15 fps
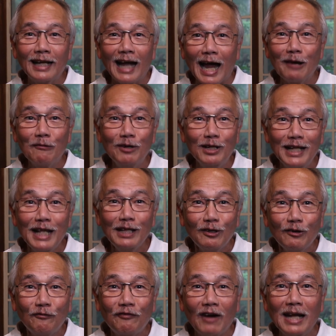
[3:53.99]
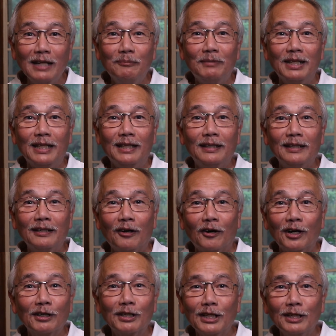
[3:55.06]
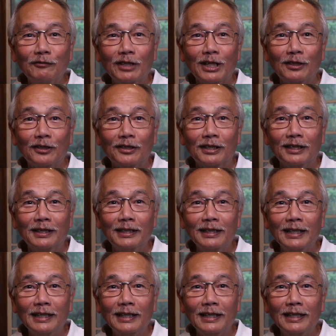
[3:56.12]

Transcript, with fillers: I will let you find me, oracle of the Lord,